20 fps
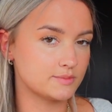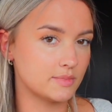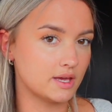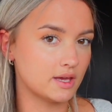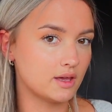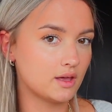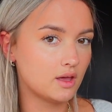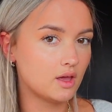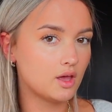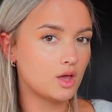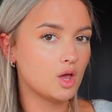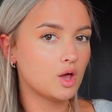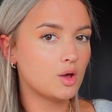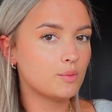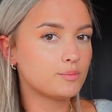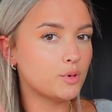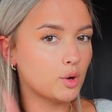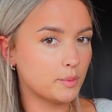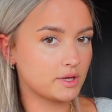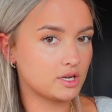me.
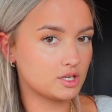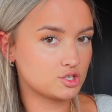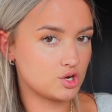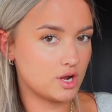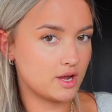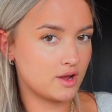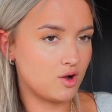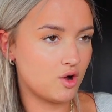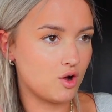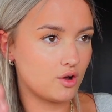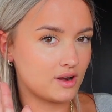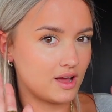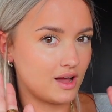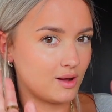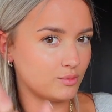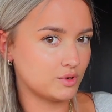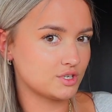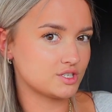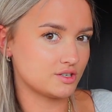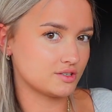But we're going to try it on
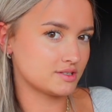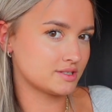and we shall